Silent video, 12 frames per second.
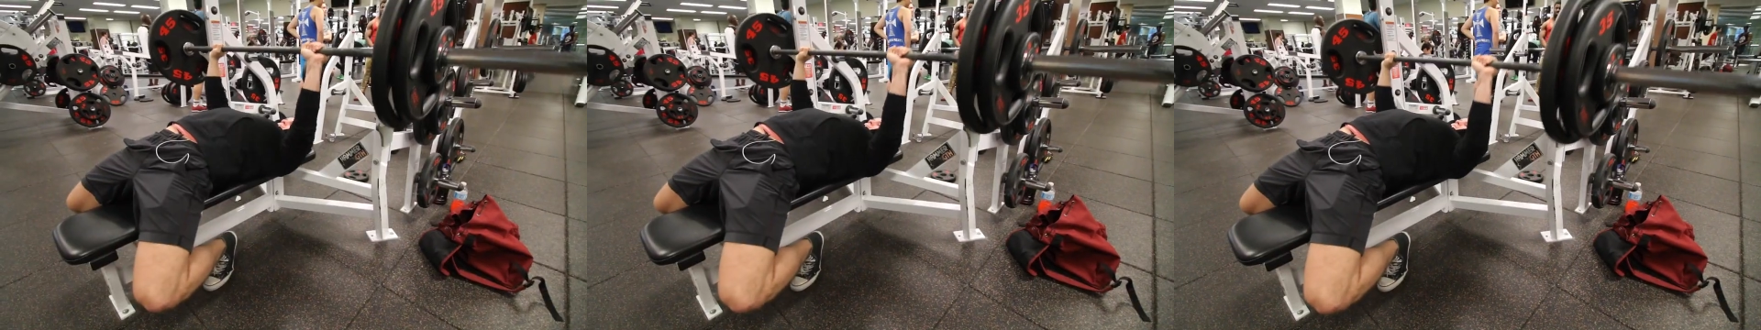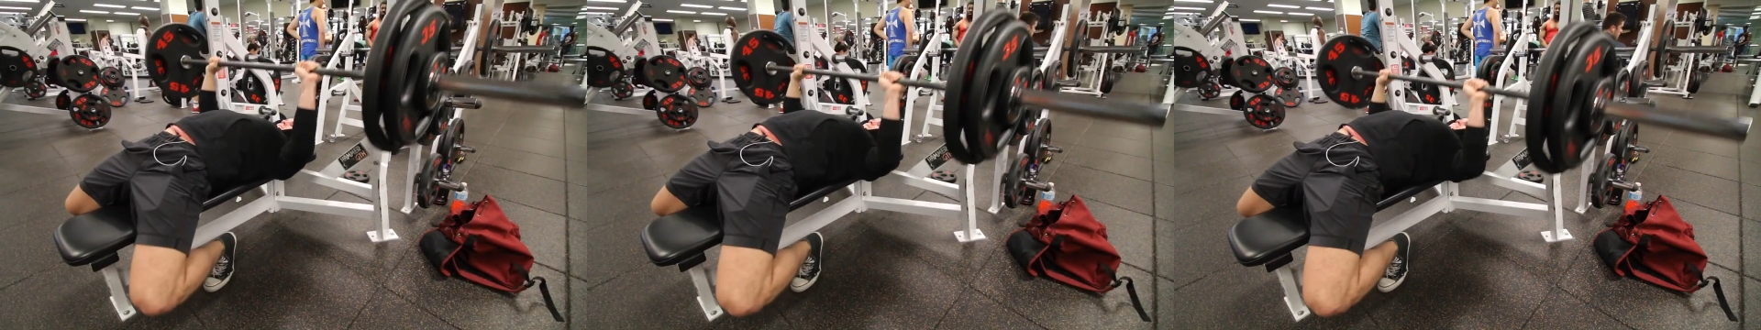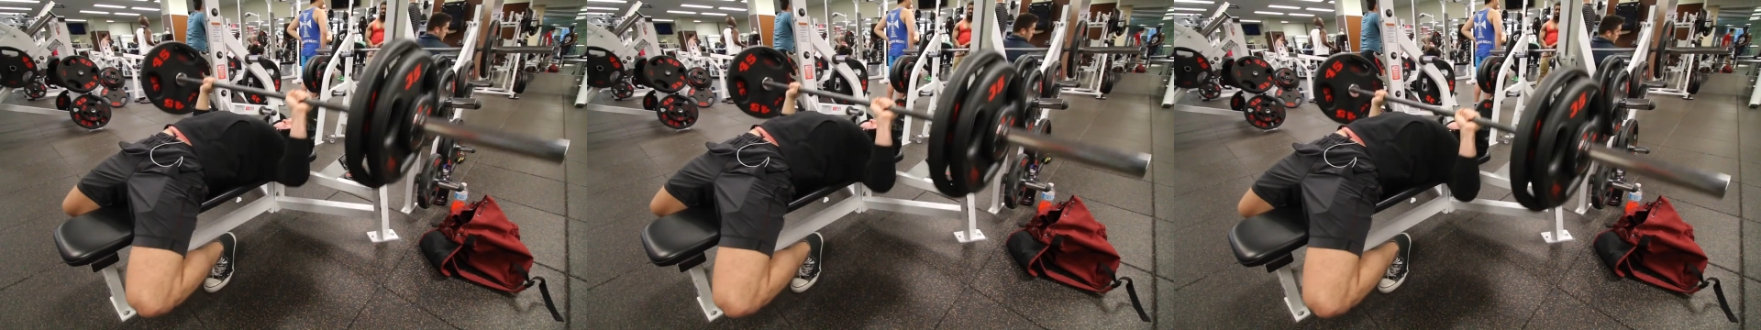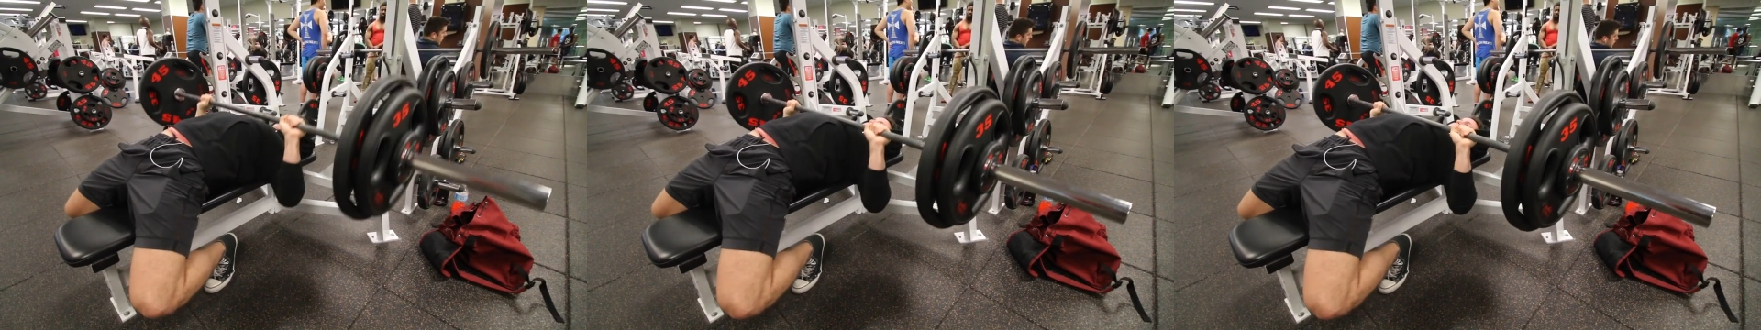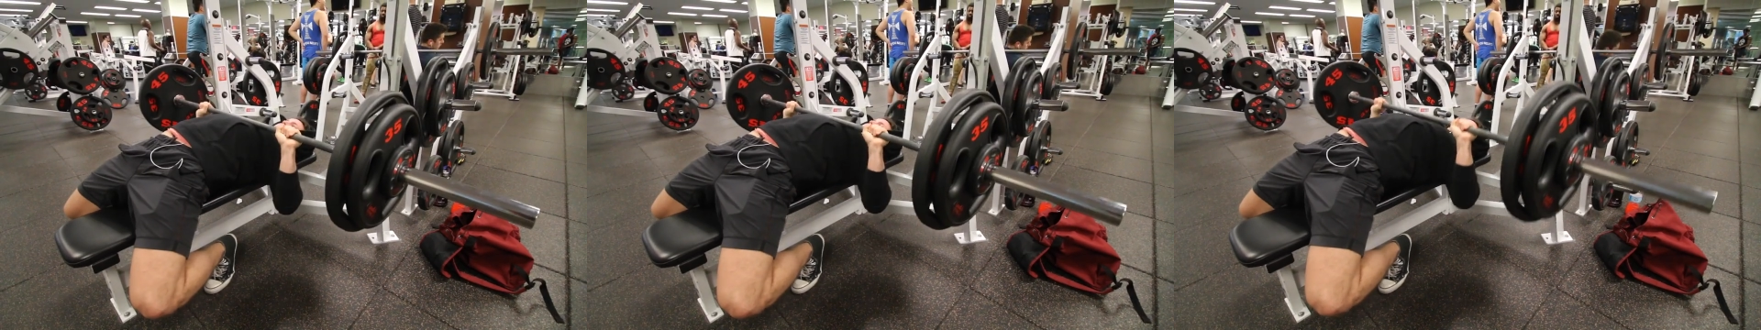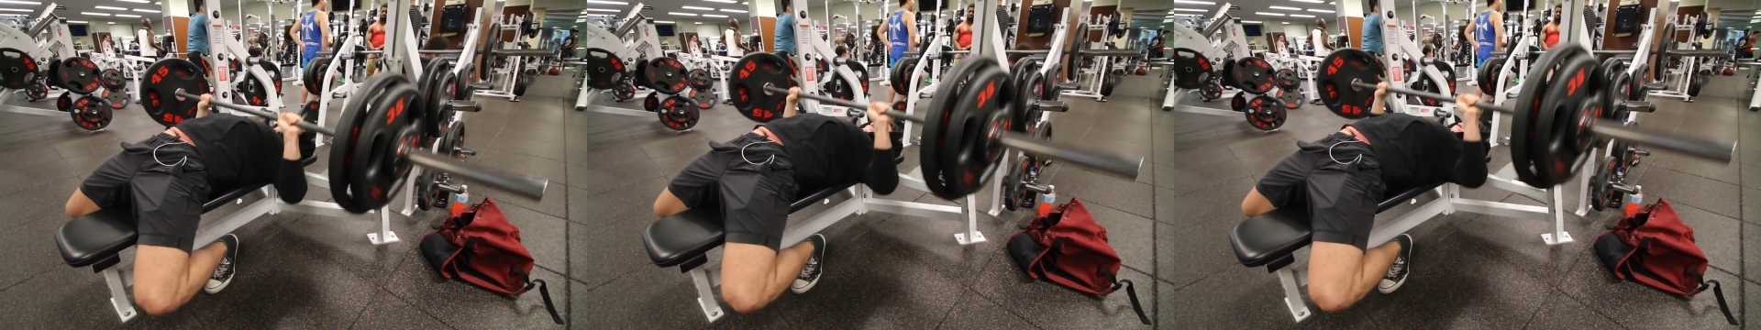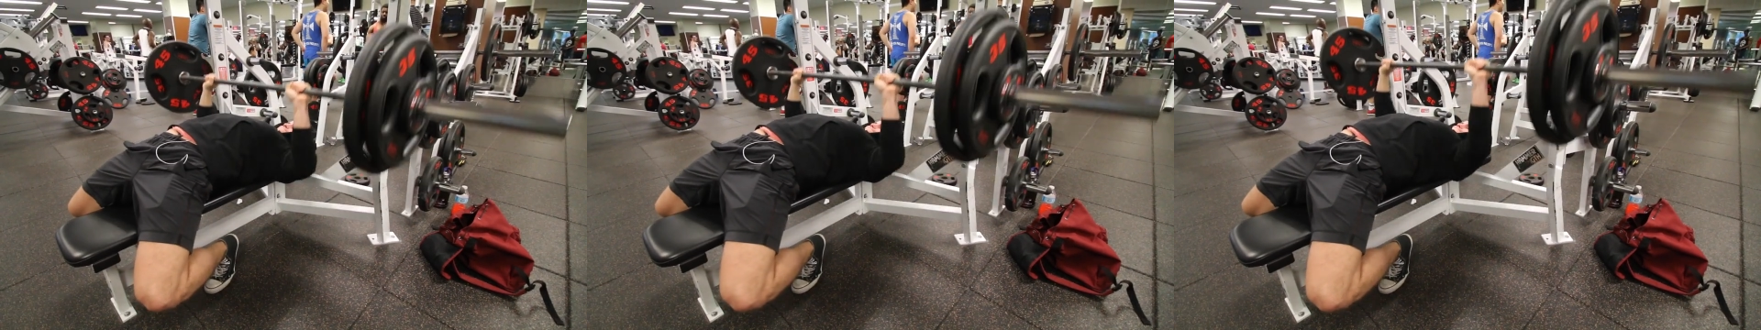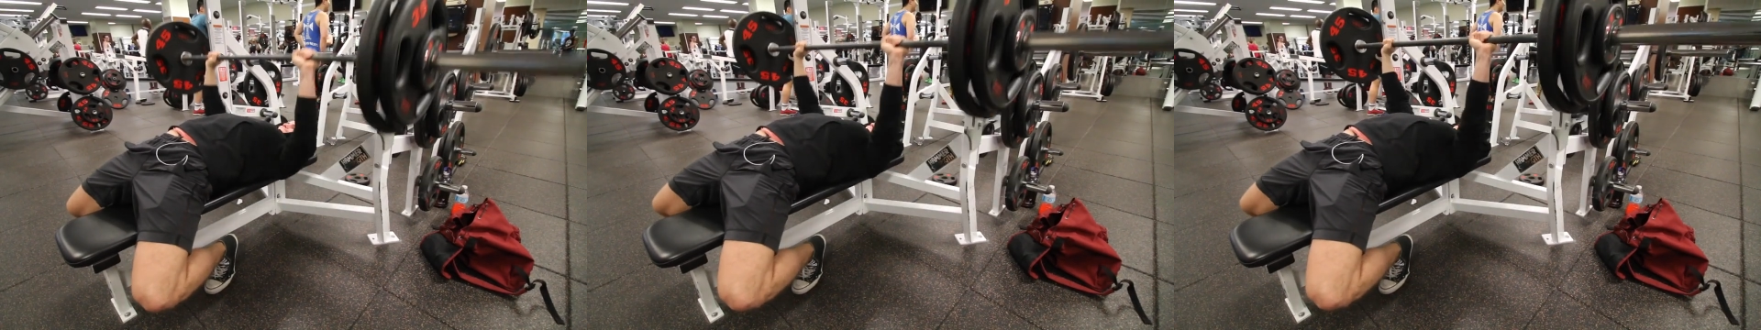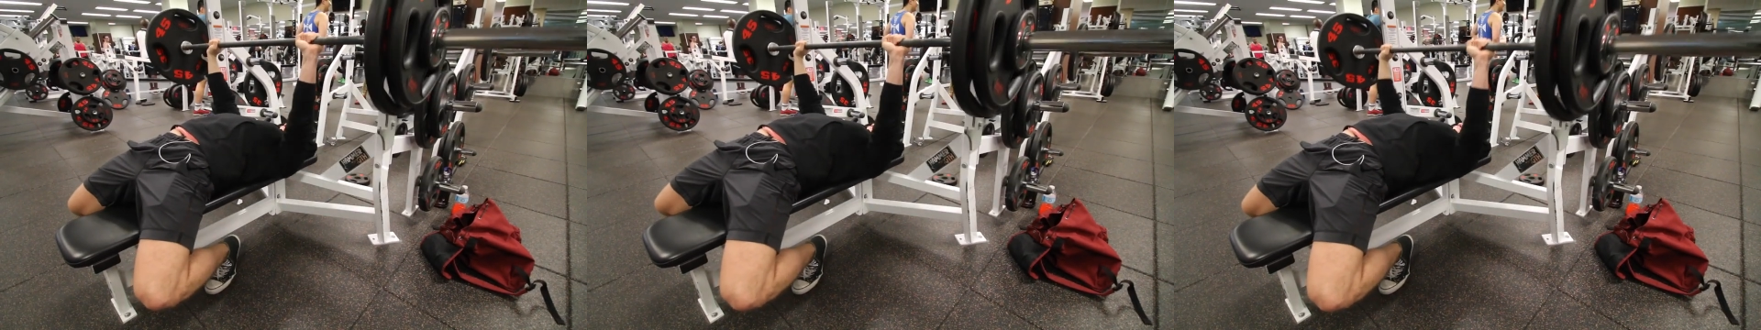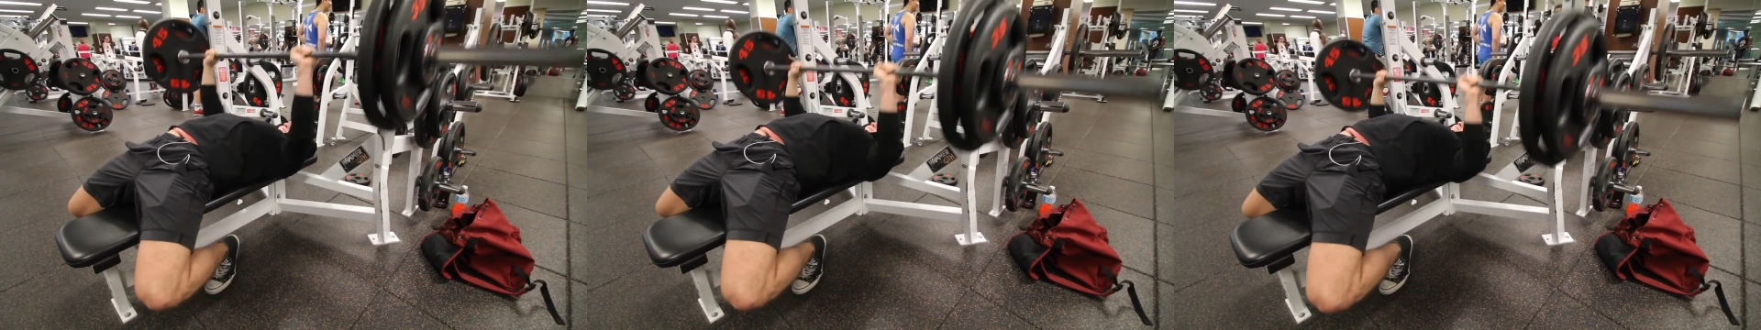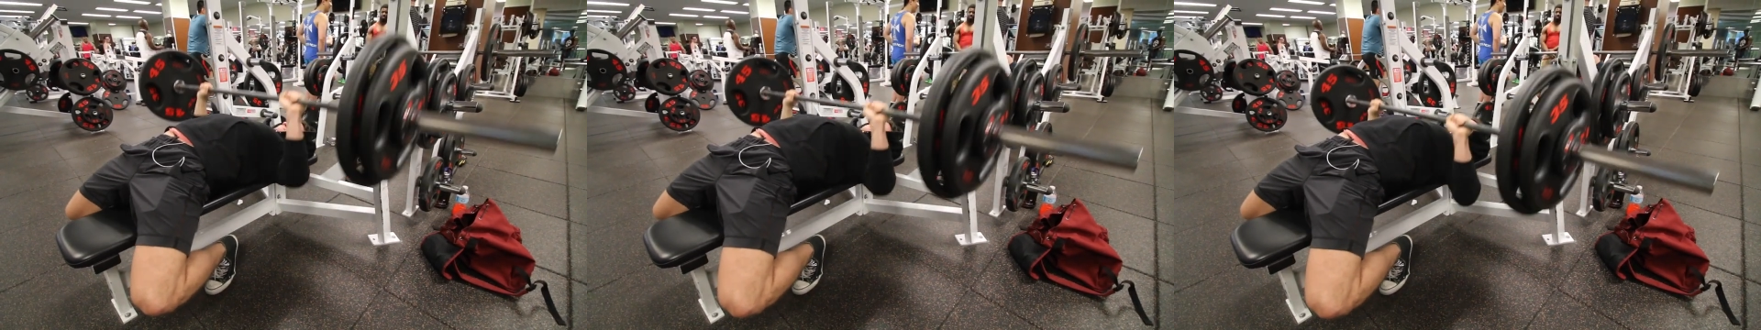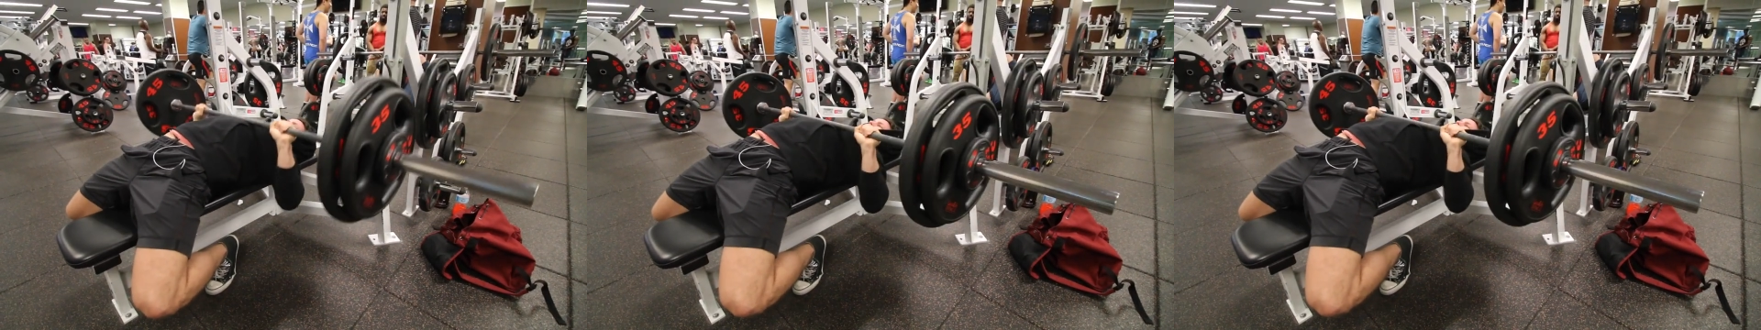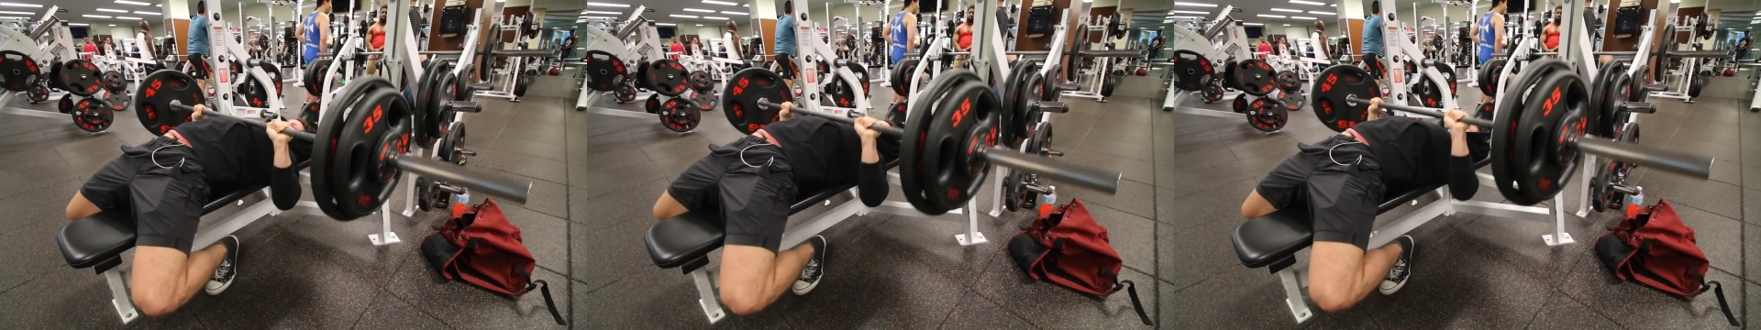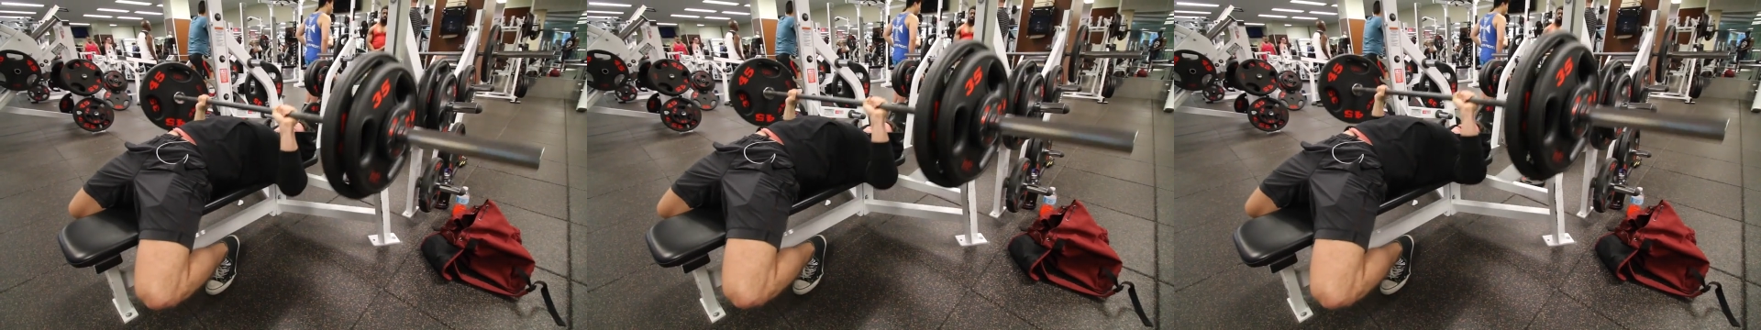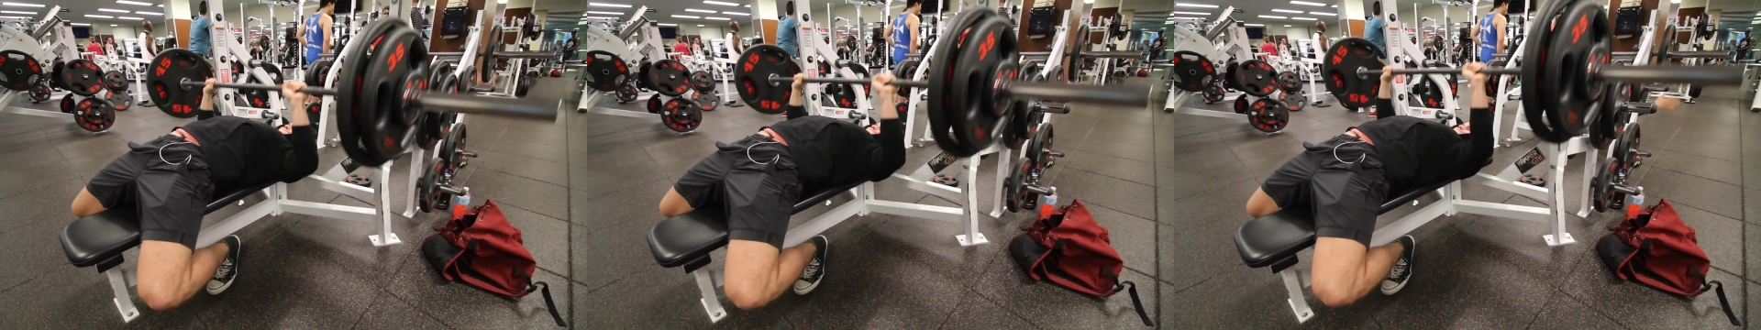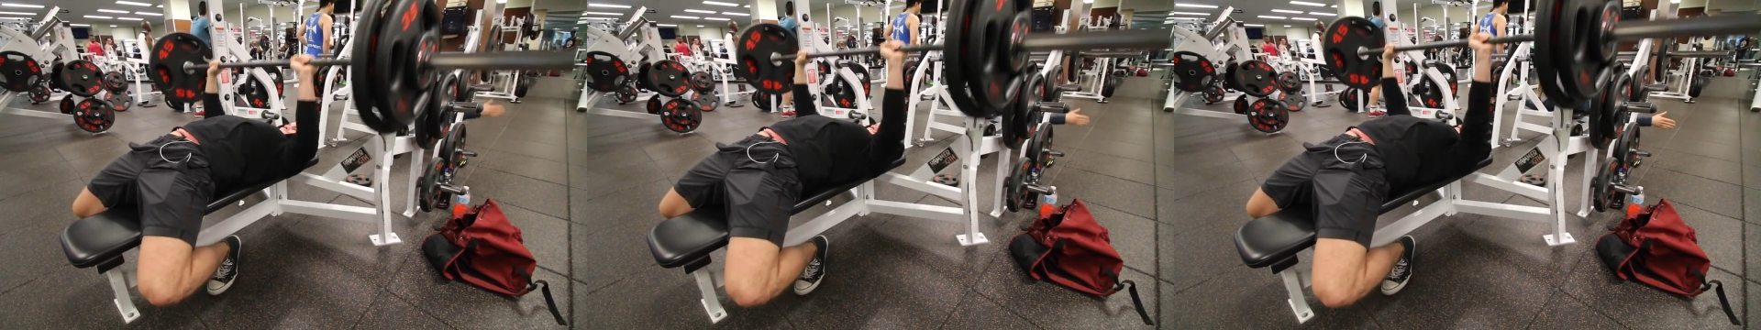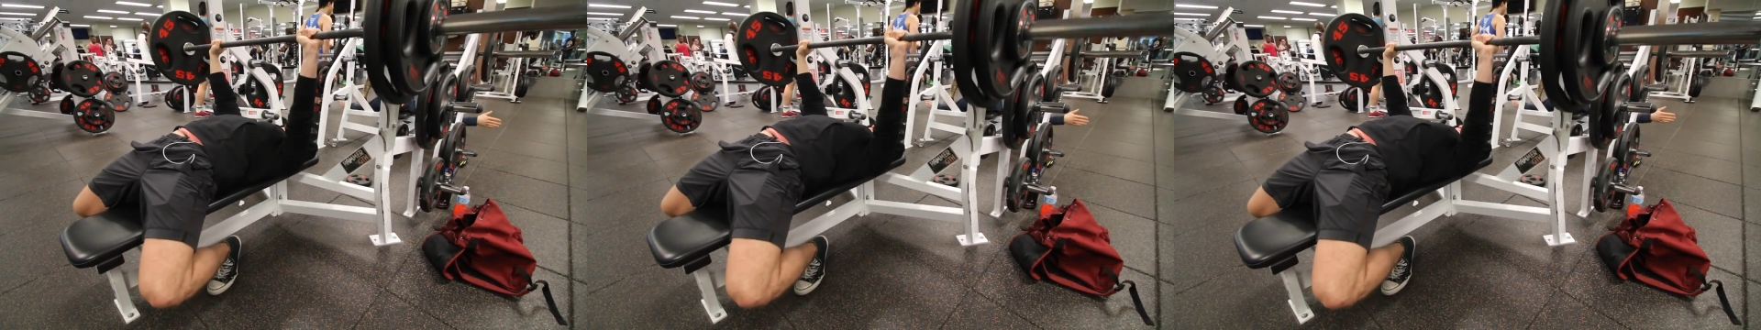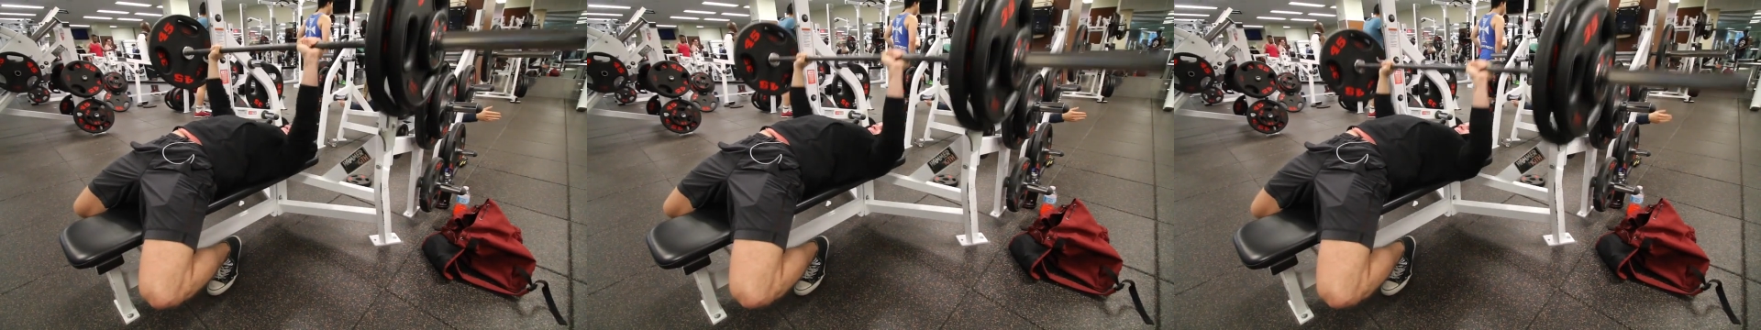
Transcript: No face is visible, so there are no lips to read.